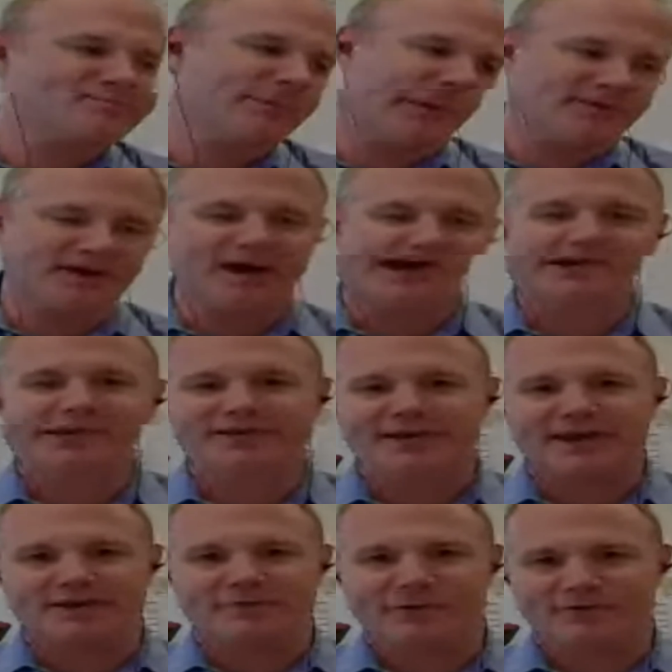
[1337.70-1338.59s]
you got to
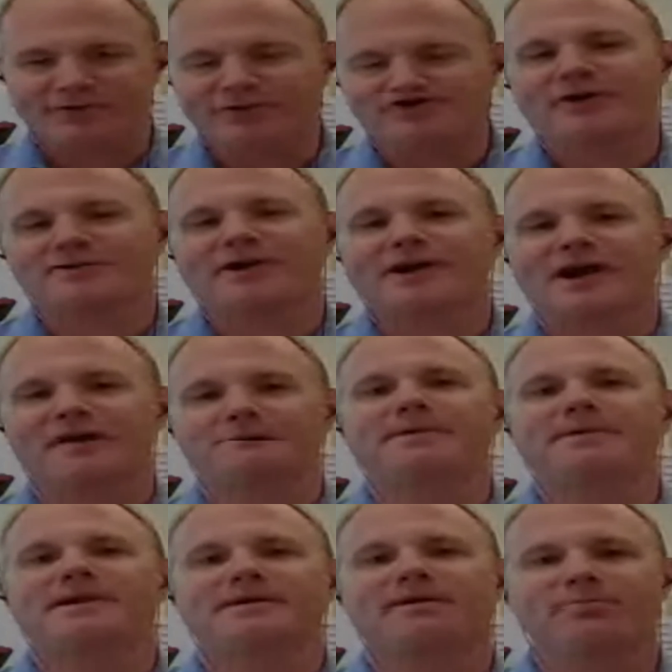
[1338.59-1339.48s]
say, if you're starting a
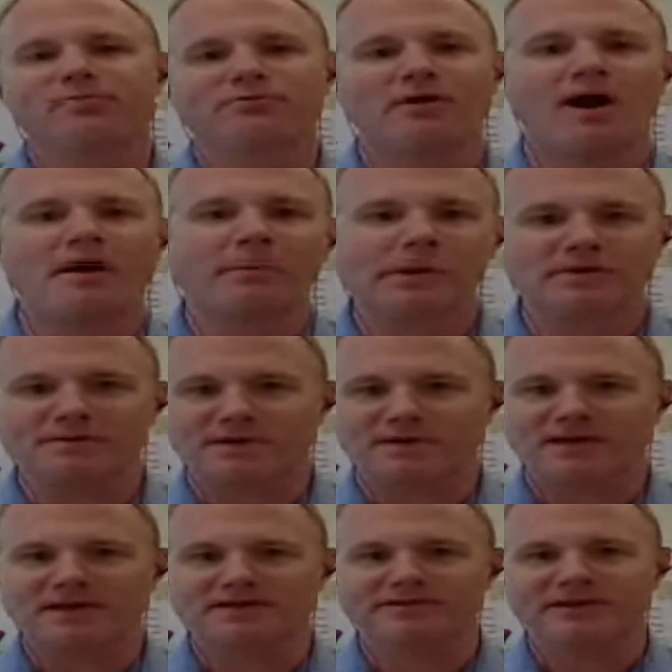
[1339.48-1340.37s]
company, it probably
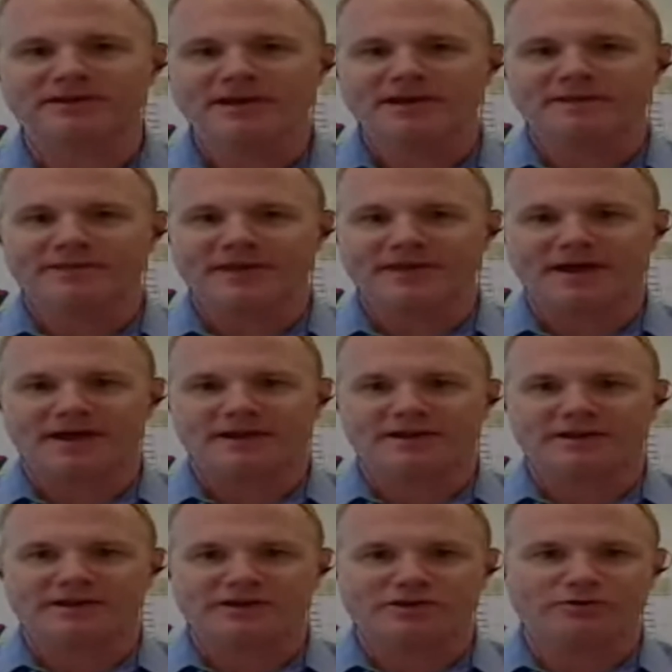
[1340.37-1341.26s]
means
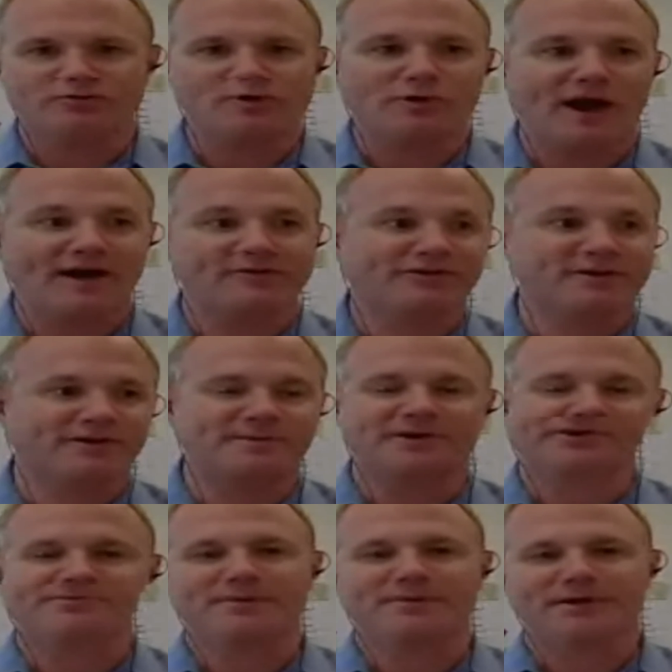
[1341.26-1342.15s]
that you have some
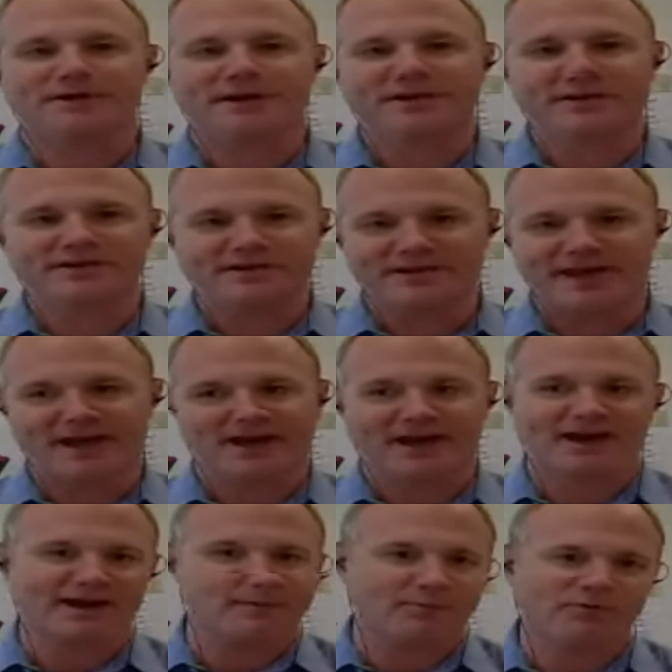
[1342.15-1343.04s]
experience in
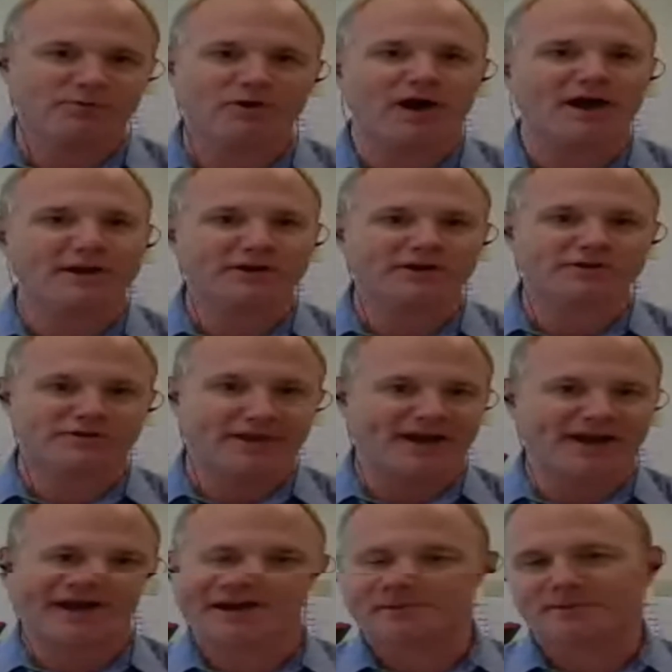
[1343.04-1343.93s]
that kind of product or
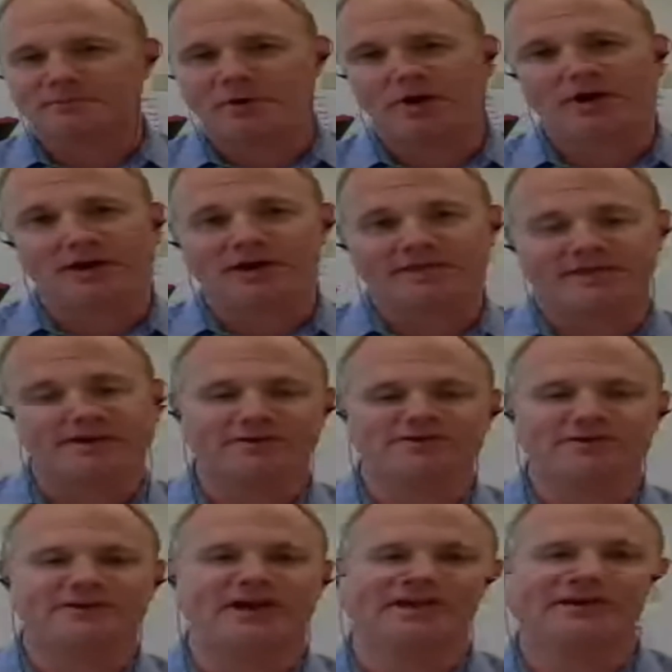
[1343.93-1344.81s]
that kind of market that
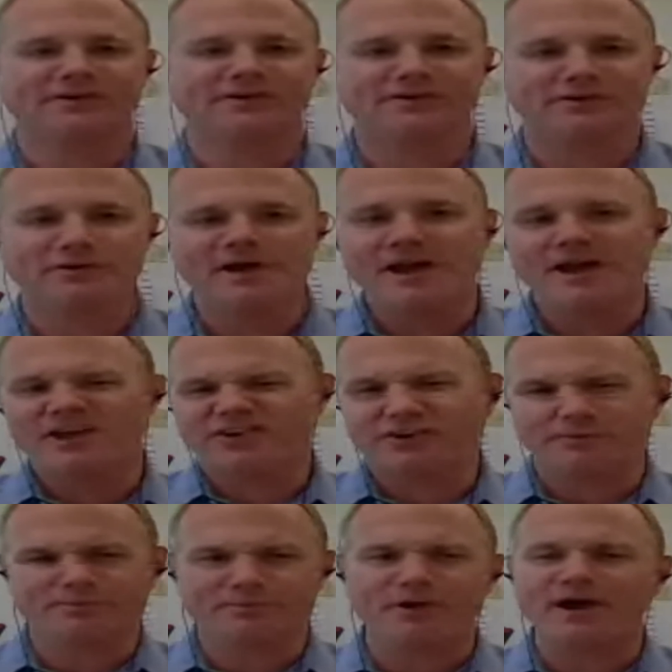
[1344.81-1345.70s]
you're selling to.
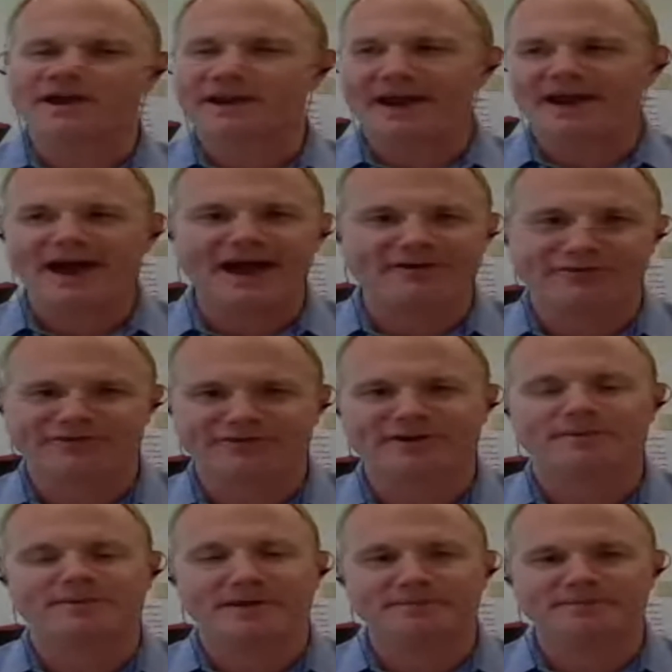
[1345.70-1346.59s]
So you're probably going to have
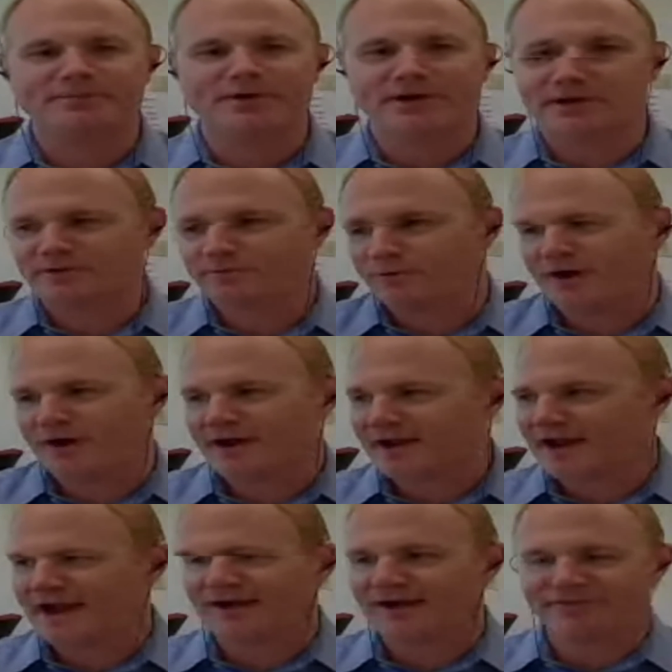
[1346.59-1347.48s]
some input. You're probably
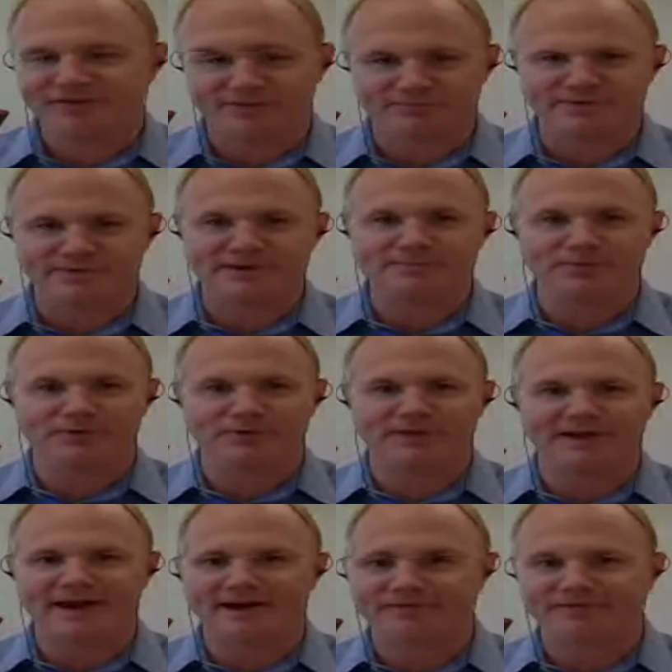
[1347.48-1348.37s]
going to have some people
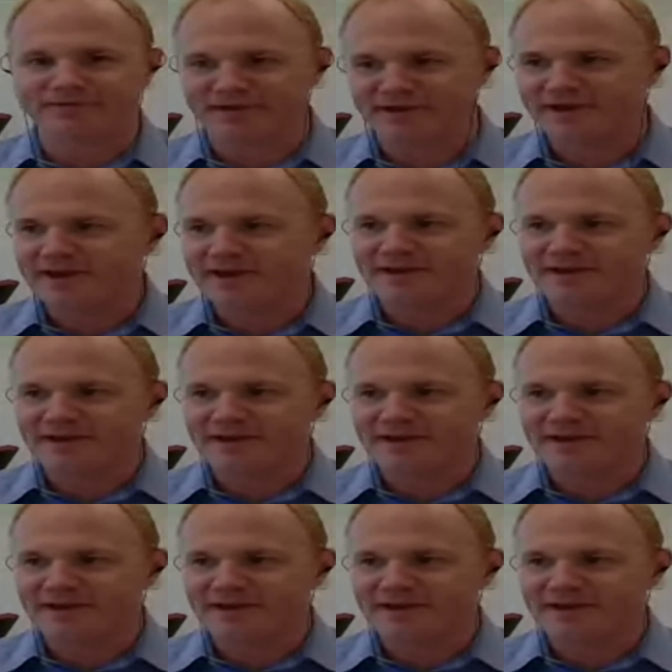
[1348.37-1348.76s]
that have the